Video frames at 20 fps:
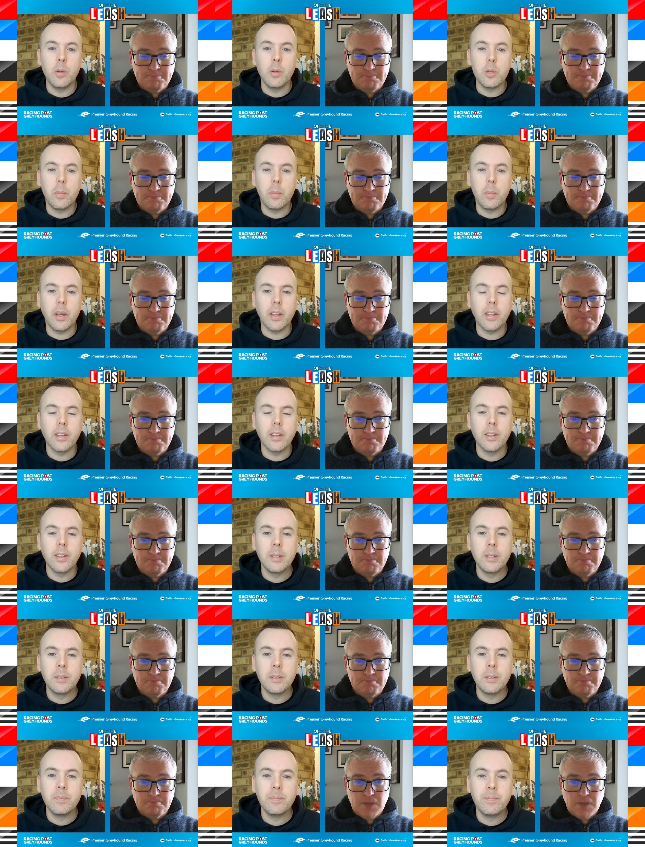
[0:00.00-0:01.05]
Speaker 1: and who's
Speaker 2: your pick?
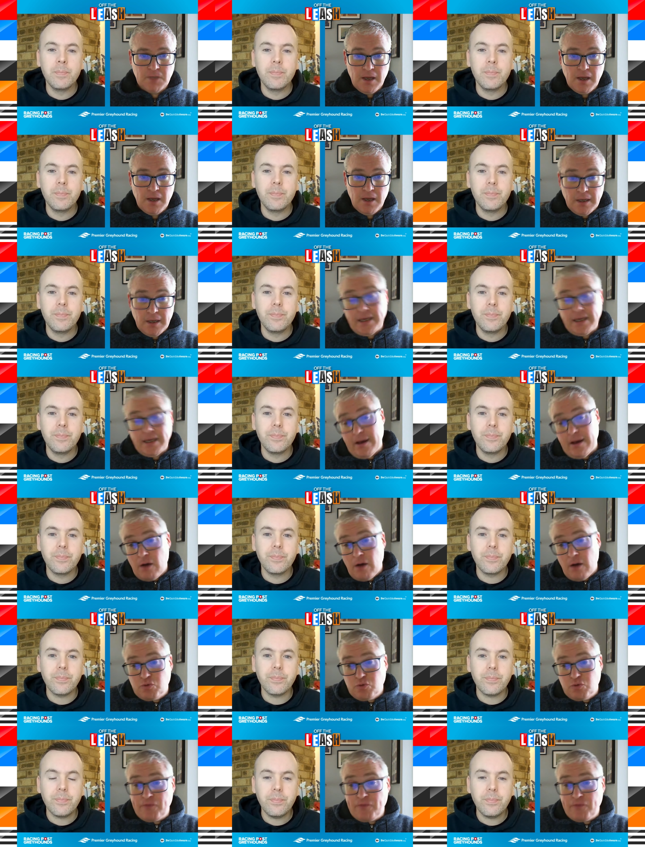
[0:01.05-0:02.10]
Speaker 1: Yeah, I
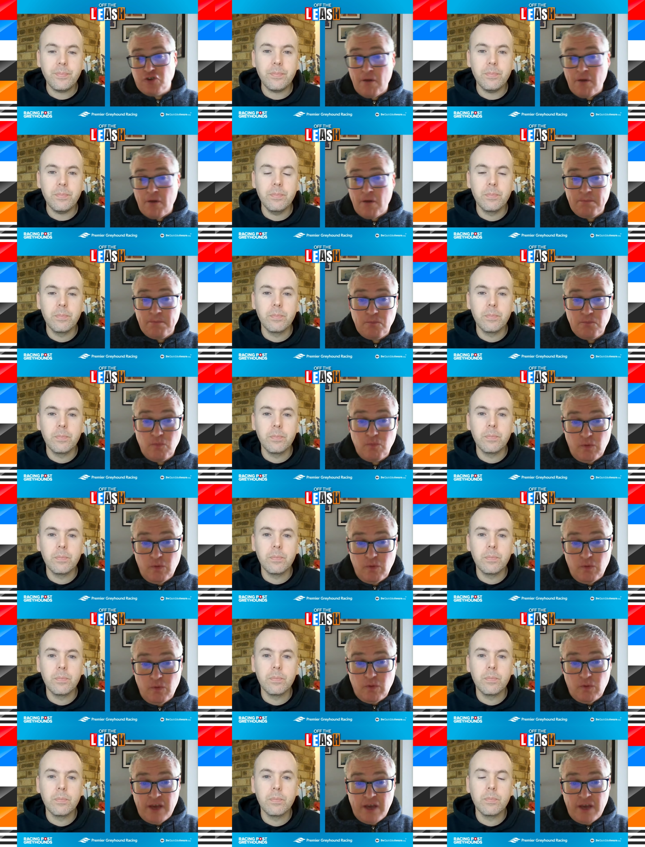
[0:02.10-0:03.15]
was with top,
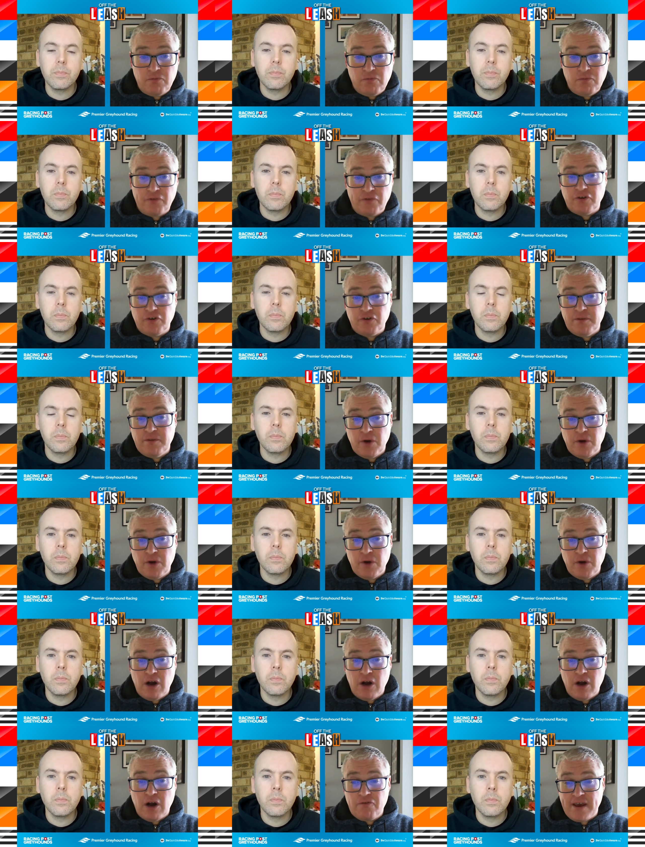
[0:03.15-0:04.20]
even with
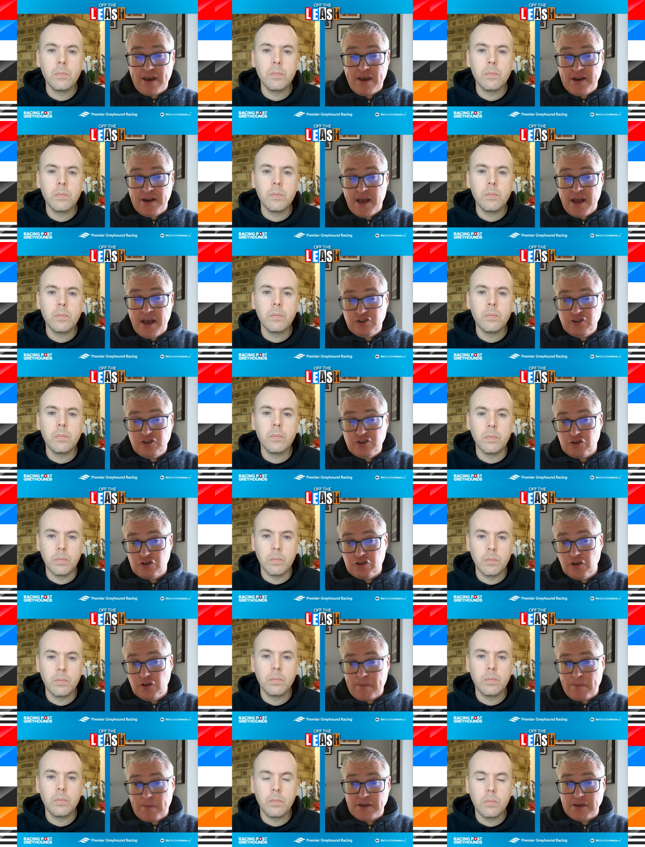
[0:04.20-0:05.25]
Greenwell over in there, just on
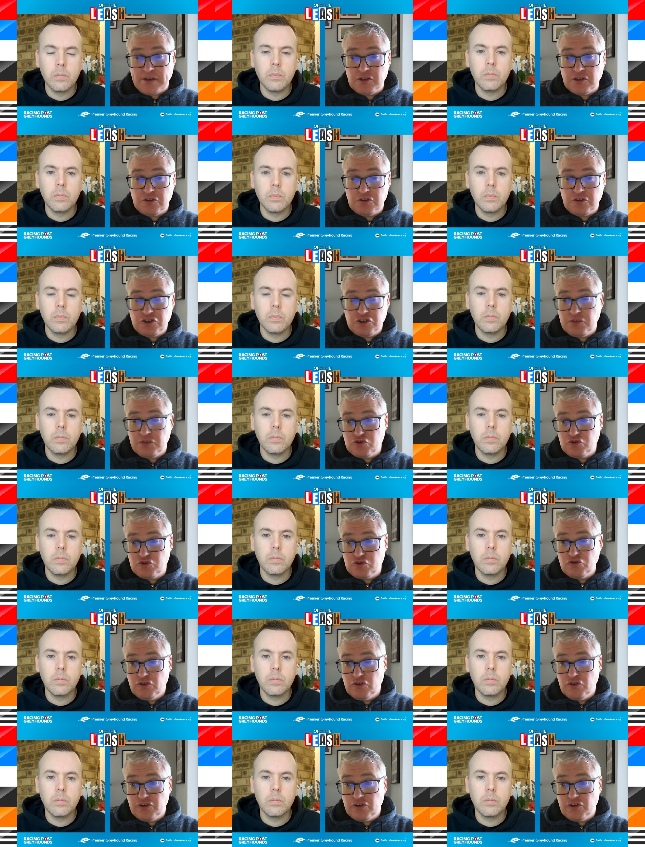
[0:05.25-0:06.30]
the basis that she was
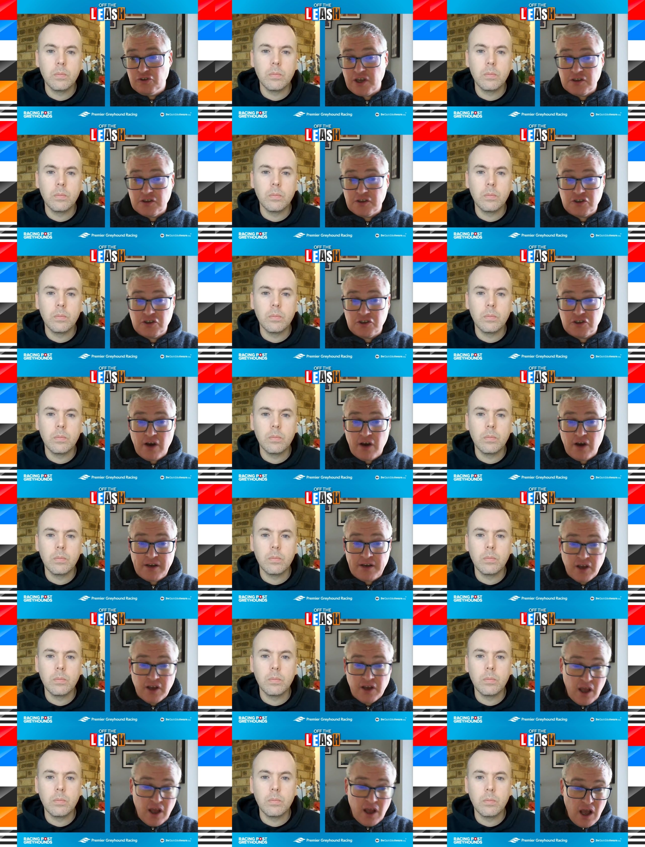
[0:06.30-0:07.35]
drawn on the inside.